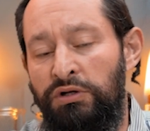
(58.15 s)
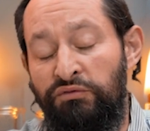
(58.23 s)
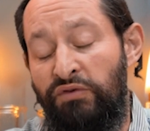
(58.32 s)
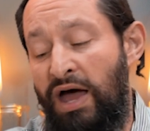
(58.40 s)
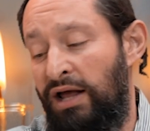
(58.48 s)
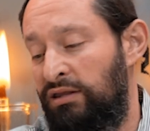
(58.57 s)
In
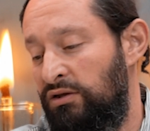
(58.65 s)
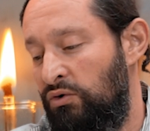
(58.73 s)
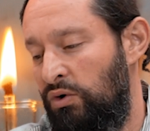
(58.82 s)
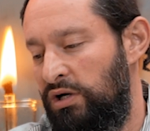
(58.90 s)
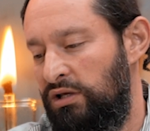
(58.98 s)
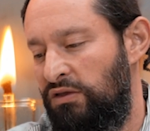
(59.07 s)
fact,
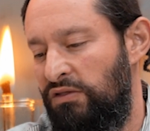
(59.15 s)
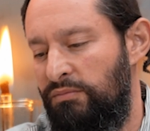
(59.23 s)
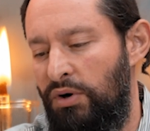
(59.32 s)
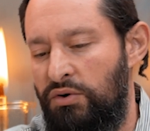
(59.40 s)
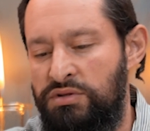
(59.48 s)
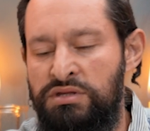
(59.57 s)
according to the
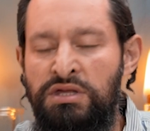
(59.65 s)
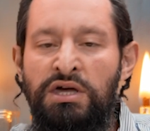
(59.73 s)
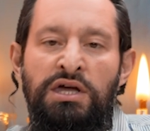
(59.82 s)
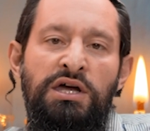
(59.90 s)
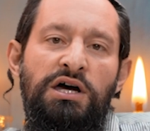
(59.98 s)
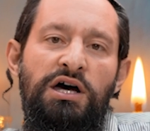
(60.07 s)
most
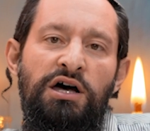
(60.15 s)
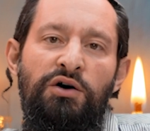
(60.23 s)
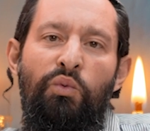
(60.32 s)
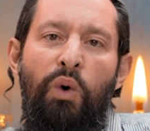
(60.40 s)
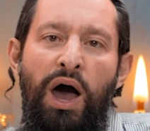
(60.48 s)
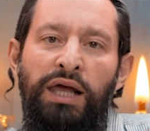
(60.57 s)

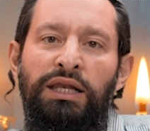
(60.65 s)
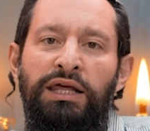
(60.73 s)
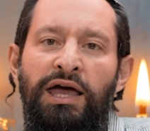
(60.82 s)
widely